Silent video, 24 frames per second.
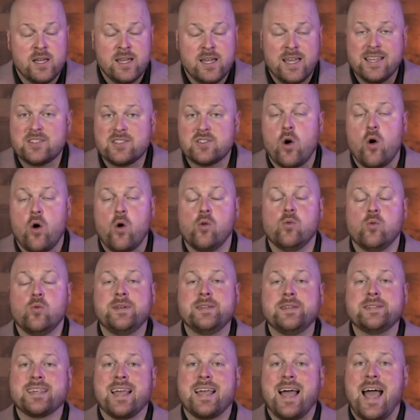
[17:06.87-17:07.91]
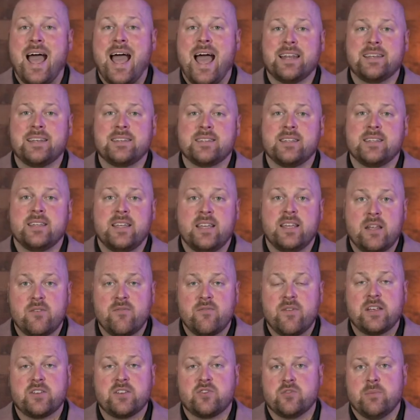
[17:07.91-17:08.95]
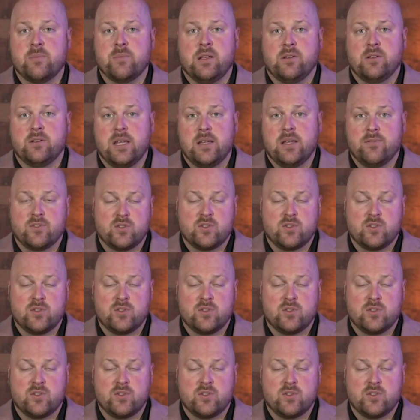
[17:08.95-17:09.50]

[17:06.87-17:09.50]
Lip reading: It's always at Investor Mel Dave.